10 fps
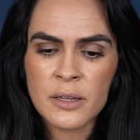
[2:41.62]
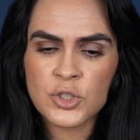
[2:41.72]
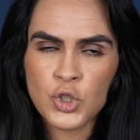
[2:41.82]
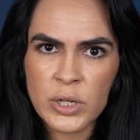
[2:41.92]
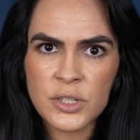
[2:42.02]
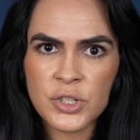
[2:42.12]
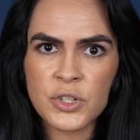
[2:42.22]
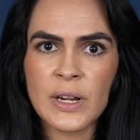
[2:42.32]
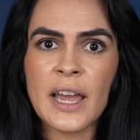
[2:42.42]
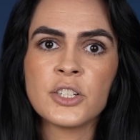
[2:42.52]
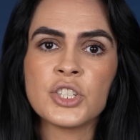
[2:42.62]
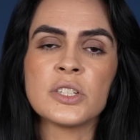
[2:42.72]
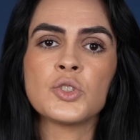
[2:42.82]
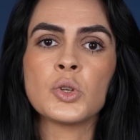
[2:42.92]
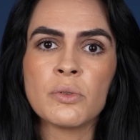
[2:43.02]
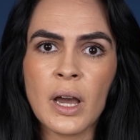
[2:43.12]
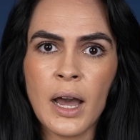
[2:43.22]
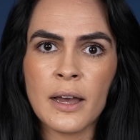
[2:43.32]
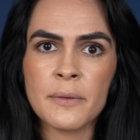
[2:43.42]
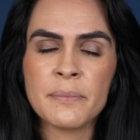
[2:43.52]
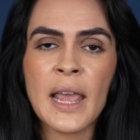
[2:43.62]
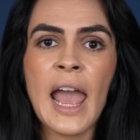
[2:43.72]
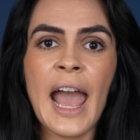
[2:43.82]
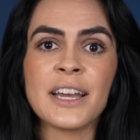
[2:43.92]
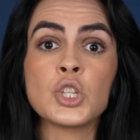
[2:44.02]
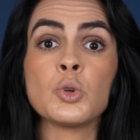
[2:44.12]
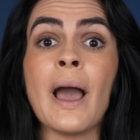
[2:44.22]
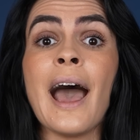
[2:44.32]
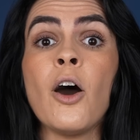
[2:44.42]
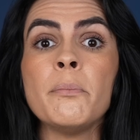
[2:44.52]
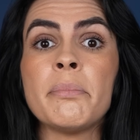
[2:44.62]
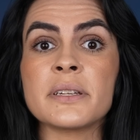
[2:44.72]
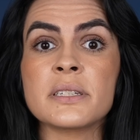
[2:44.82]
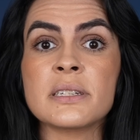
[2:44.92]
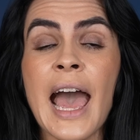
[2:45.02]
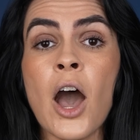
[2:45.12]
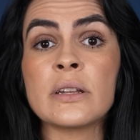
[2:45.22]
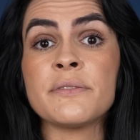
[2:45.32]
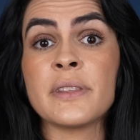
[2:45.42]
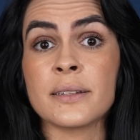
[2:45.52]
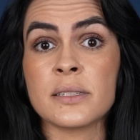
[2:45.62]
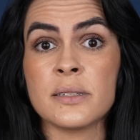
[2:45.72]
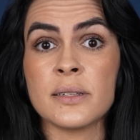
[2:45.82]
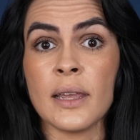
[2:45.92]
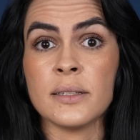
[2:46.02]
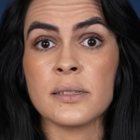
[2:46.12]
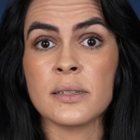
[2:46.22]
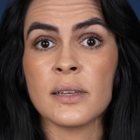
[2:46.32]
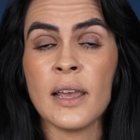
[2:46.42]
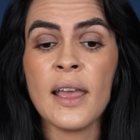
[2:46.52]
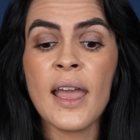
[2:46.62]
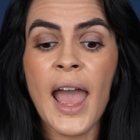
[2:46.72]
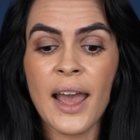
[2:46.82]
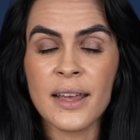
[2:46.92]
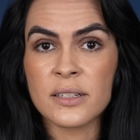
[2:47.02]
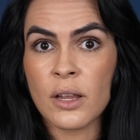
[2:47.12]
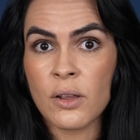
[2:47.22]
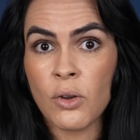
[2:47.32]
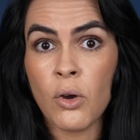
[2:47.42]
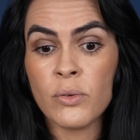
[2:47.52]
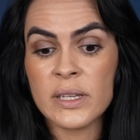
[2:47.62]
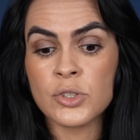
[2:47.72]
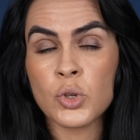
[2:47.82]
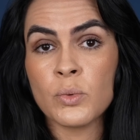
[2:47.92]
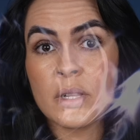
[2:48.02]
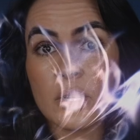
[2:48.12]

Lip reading: trickster energy to come and to help us out of that state and go into a